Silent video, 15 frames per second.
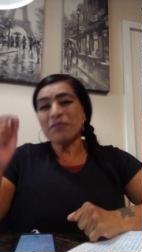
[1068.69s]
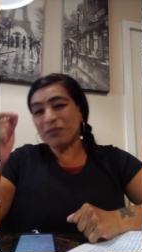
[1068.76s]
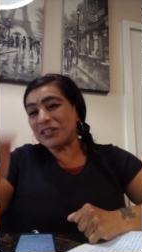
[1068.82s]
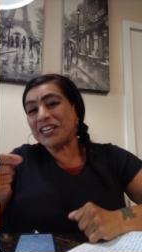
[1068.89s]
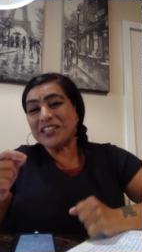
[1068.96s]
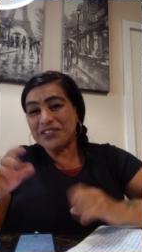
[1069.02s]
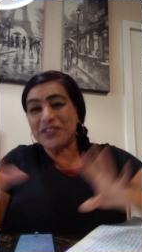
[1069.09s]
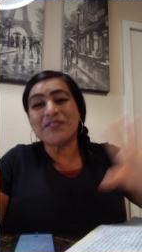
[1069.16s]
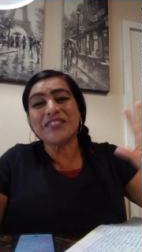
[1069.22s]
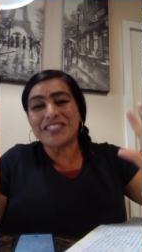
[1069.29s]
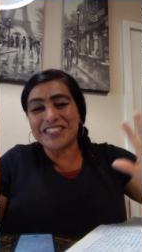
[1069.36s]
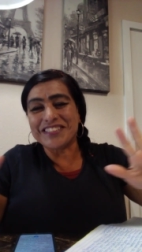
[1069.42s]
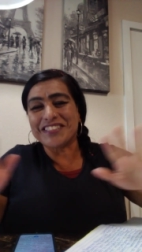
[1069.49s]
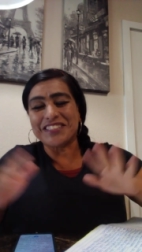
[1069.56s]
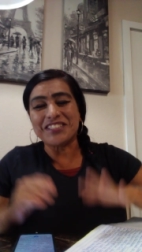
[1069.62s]
But I know
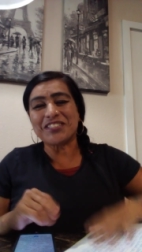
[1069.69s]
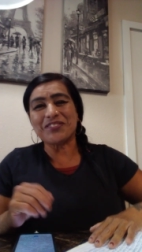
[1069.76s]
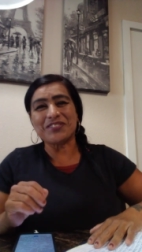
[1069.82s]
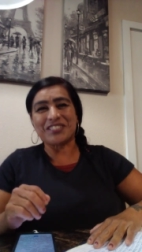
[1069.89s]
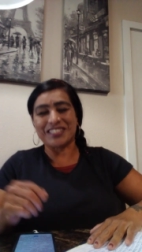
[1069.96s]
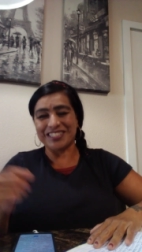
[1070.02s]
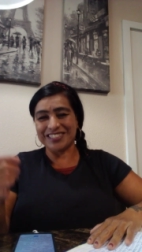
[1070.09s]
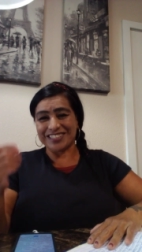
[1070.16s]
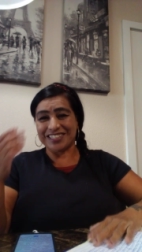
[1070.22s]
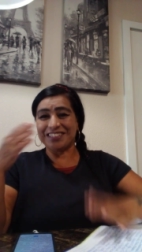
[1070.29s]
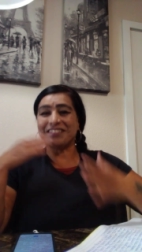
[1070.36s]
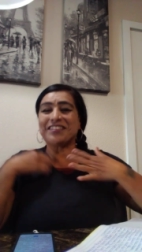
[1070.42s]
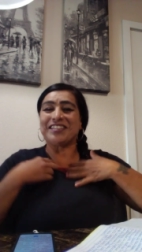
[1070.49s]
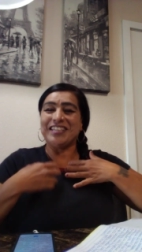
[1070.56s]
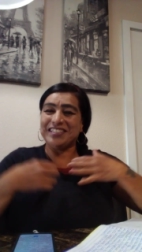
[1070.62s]
everything's in due
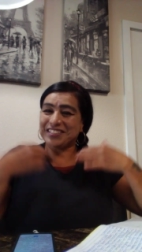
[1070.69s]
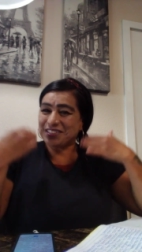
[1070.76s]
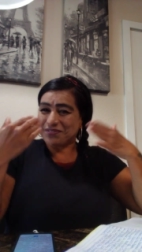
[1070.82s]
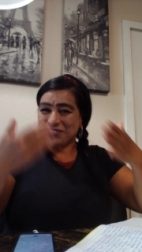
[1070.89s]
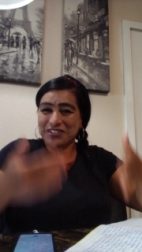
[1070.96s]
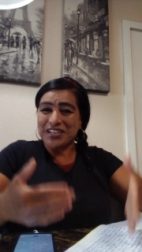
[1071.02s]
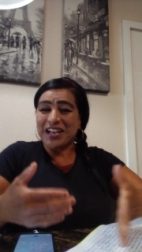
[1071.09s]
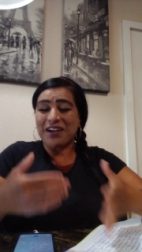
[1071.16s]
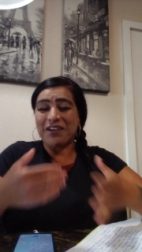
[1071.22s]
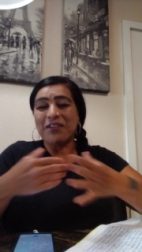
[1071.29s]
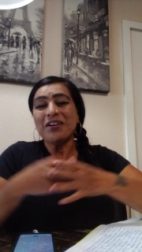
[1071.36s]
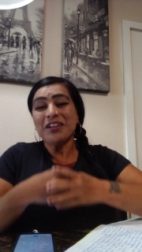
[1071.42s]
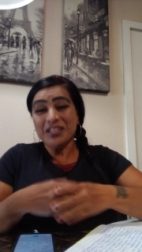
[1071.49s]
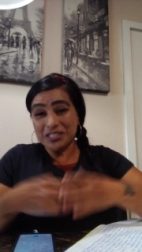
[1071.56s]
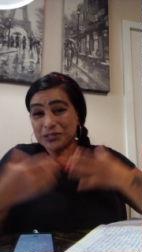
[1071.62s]
season. The thing is for now
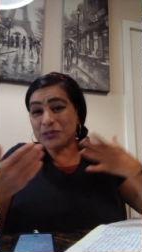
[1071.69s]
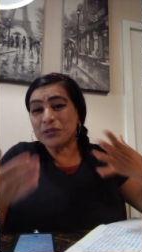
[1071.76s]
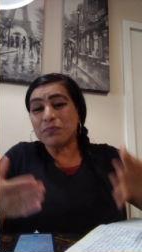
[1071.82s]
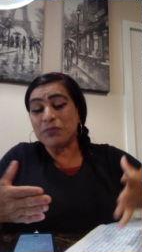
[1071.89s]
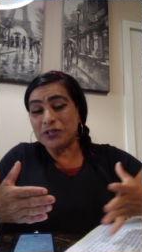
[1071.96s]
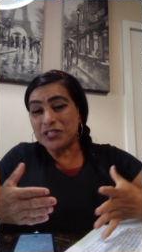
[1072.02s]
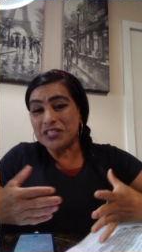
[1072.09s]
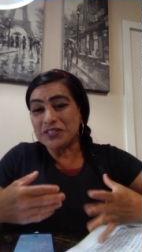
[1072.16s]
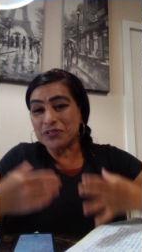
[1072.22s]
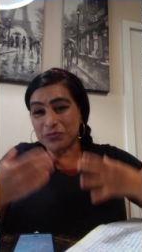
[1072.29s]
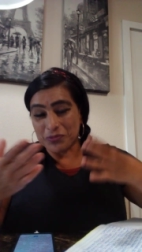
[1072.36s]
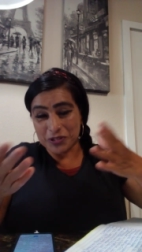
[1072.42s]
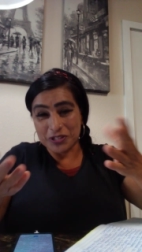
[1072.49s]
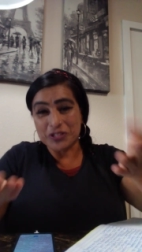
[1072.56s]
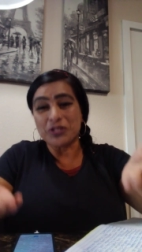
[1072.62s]
is to put in the
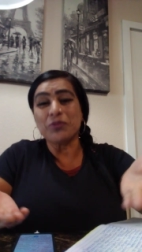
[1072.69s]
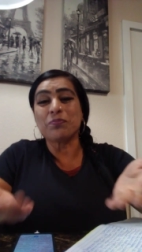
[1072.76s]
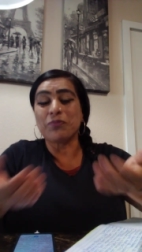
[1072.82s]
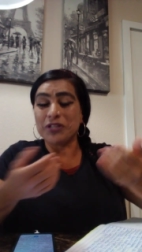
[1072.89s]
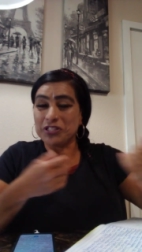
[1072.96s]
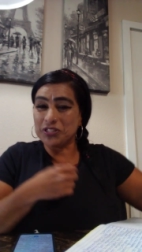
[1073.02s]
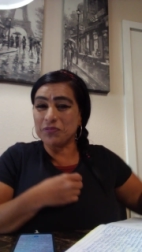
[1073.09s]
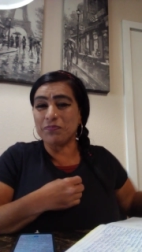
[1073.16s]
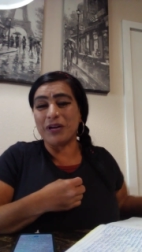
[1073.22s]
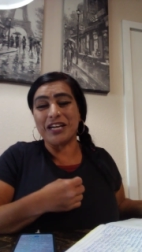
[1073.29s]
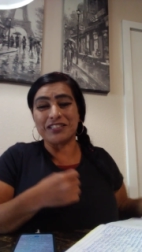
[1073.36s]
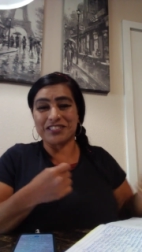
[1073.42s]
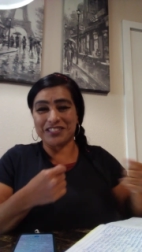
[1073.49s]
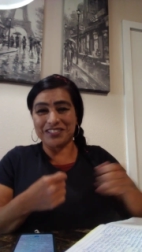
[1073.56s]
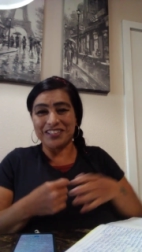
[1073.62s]
word to bring you
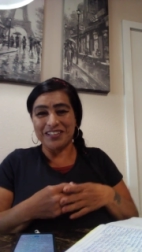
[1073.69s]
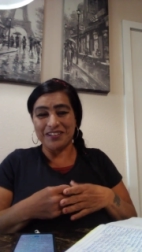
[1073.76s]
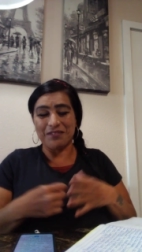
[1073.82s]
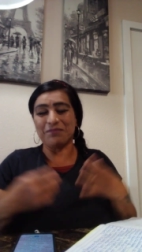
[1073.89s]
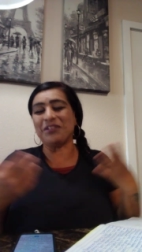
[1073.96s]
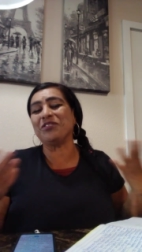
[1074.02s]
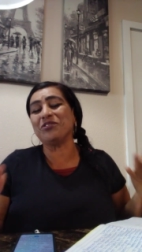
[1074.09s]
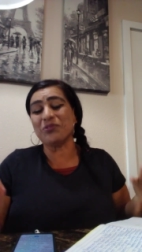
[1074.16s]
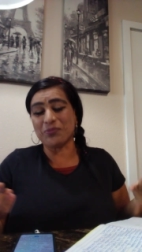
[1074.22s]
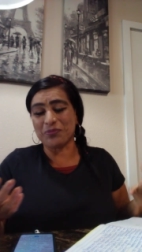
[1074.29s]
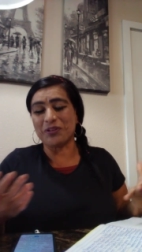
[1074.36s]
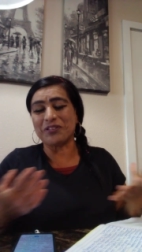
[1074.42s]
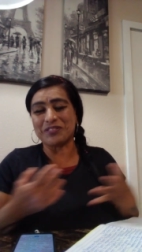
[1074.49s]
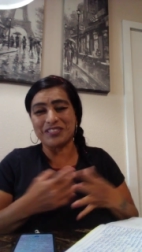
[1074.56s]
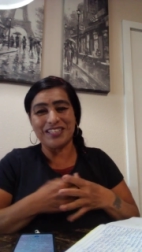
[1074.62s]
back to him, and you're
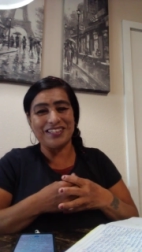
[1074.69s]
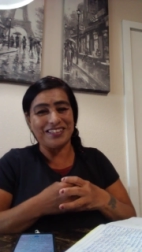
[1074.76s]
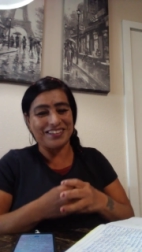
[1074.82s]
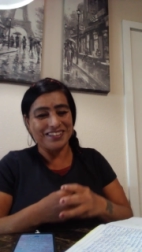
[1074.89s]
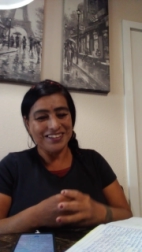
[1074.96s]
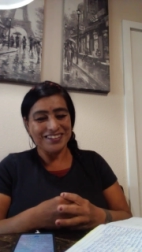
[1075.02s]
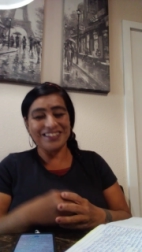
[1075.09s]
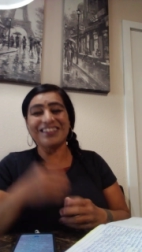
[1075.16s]
worth it.